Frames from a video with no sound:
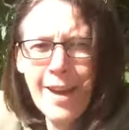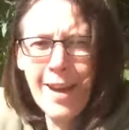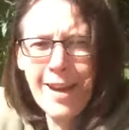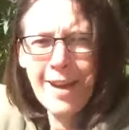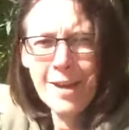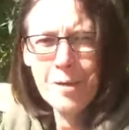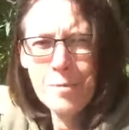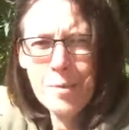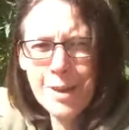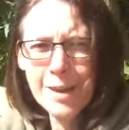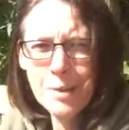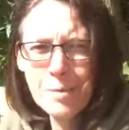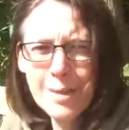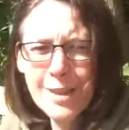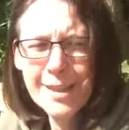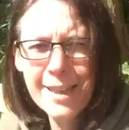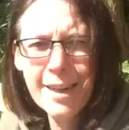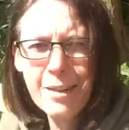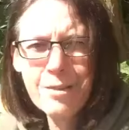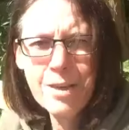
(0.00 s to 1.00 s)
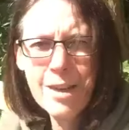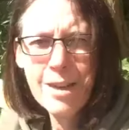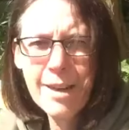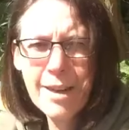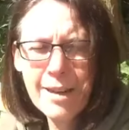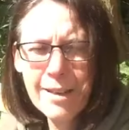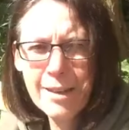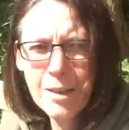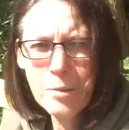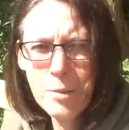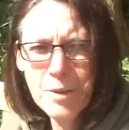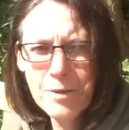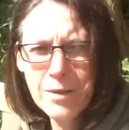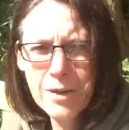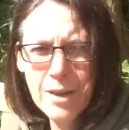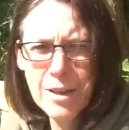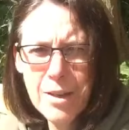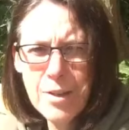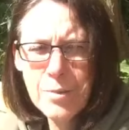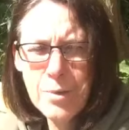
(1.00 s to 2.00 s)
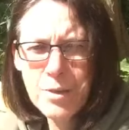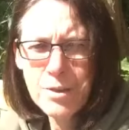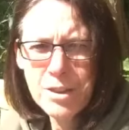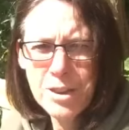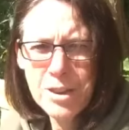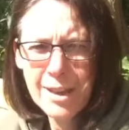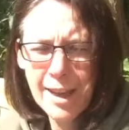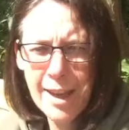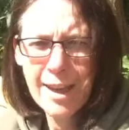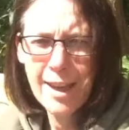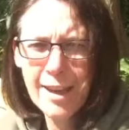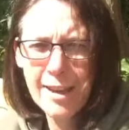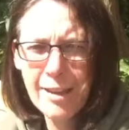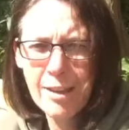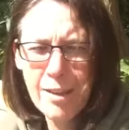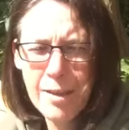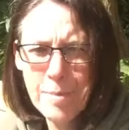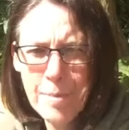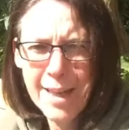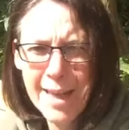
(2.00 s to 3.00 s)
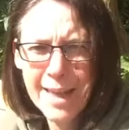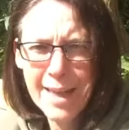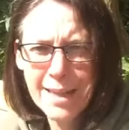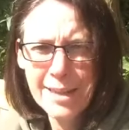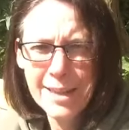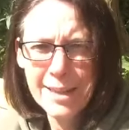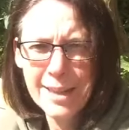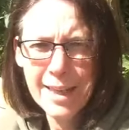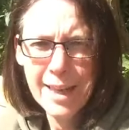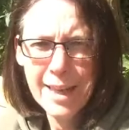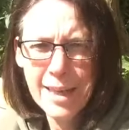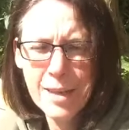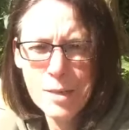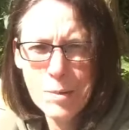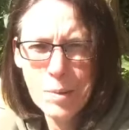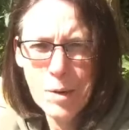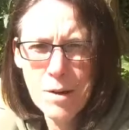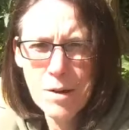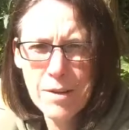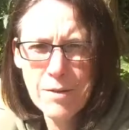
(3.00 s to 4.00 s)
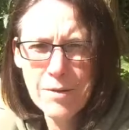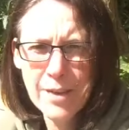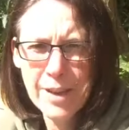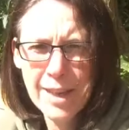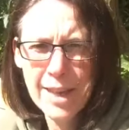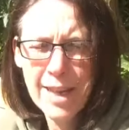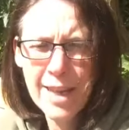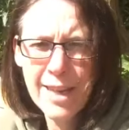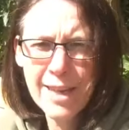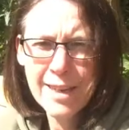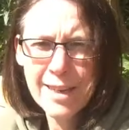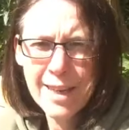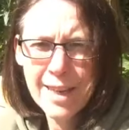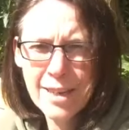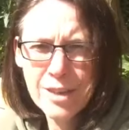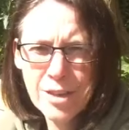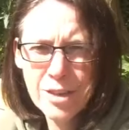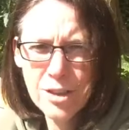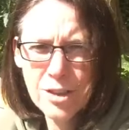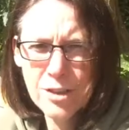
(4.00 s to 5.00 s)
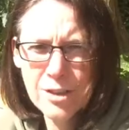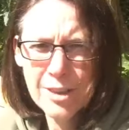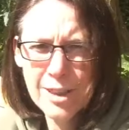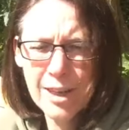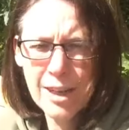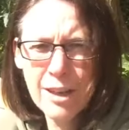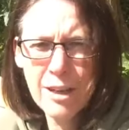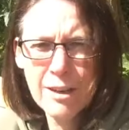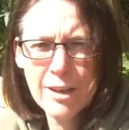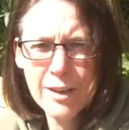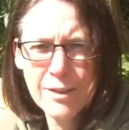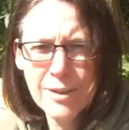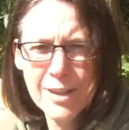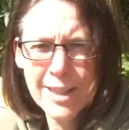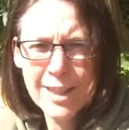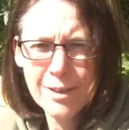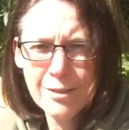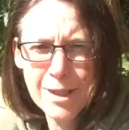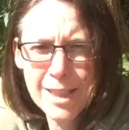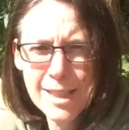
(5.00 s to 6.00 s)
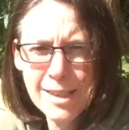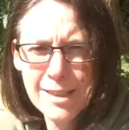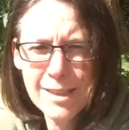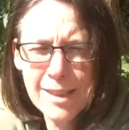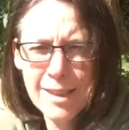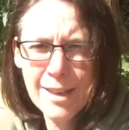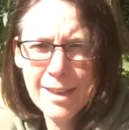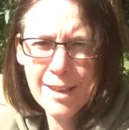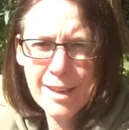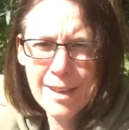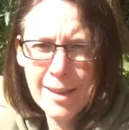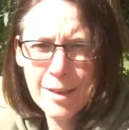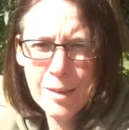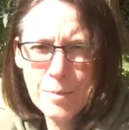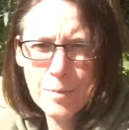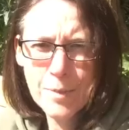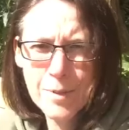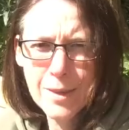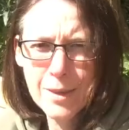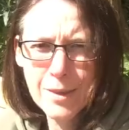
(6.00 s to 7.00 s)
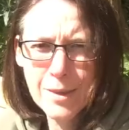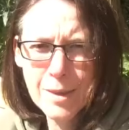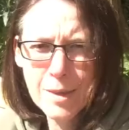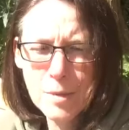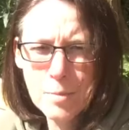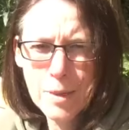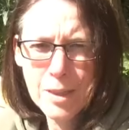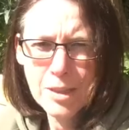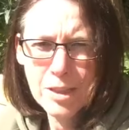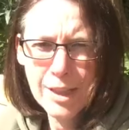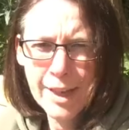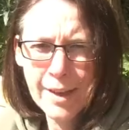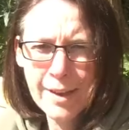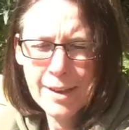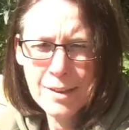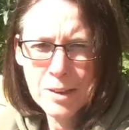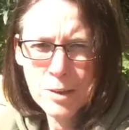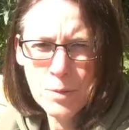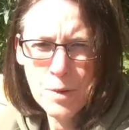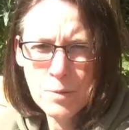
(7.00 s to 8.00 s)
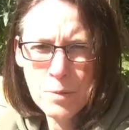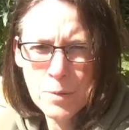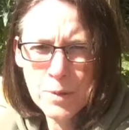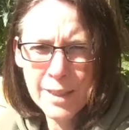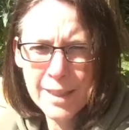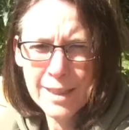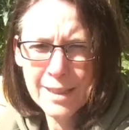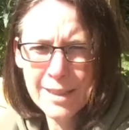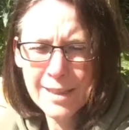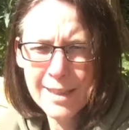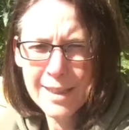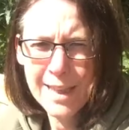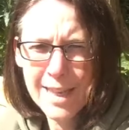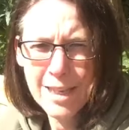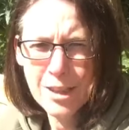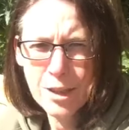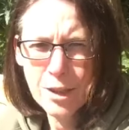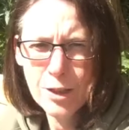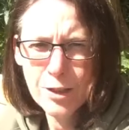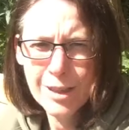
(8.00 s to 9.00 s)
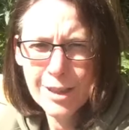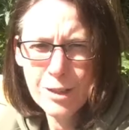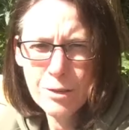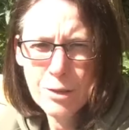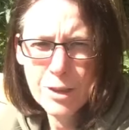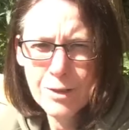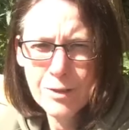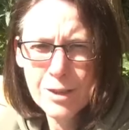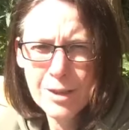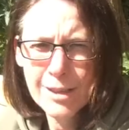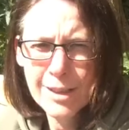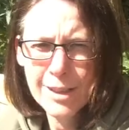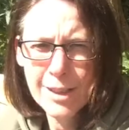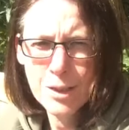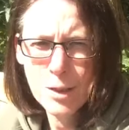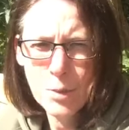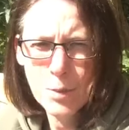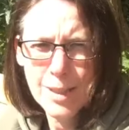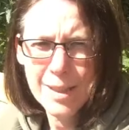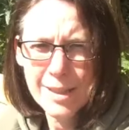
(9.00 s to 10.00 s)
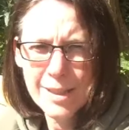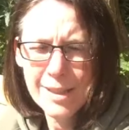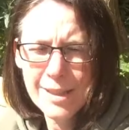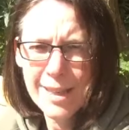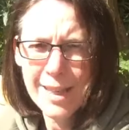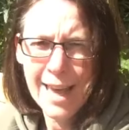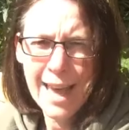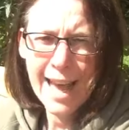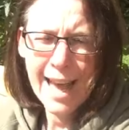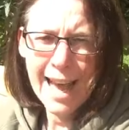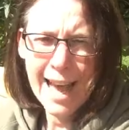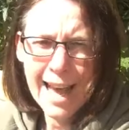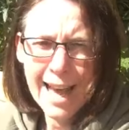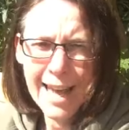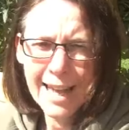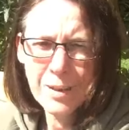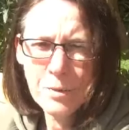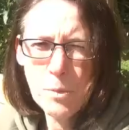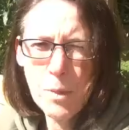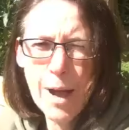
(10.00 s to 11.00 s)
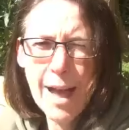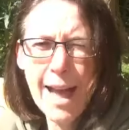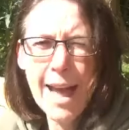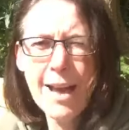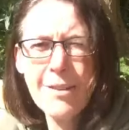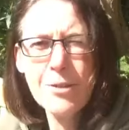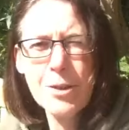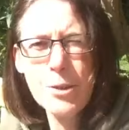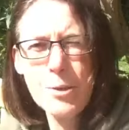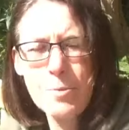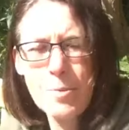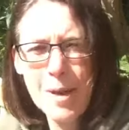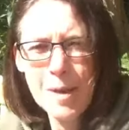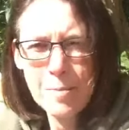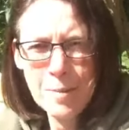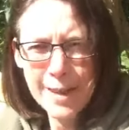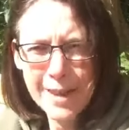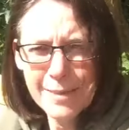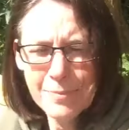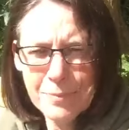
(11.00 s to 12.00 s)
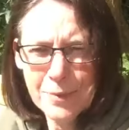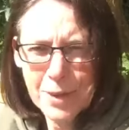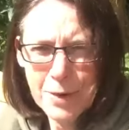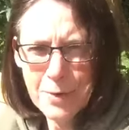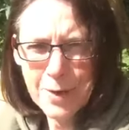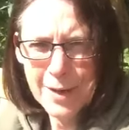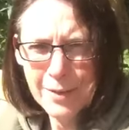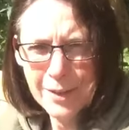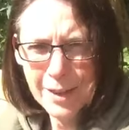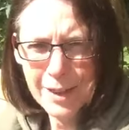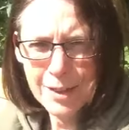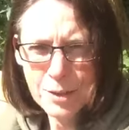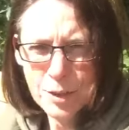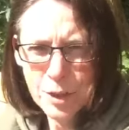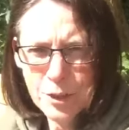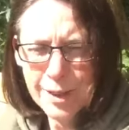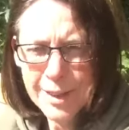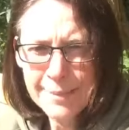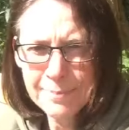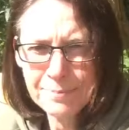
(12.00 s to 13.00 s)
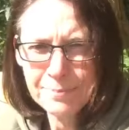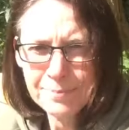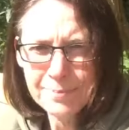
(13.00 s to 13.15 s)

Hi, my name's Sarah and I work for Earthwatch, and I'm here today as part of the Naturehood live series. So this is a big shout out to everyone in the Naturehood in Oxford and in Swindon and wherever you may be around the country.